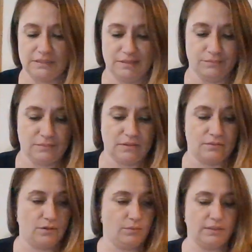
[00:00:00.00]
I
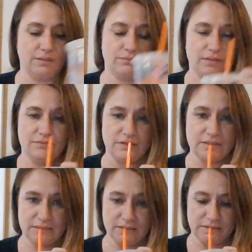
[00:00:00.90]
don't know what the
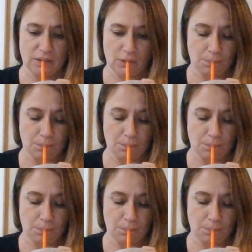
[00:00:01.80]
fuck is this?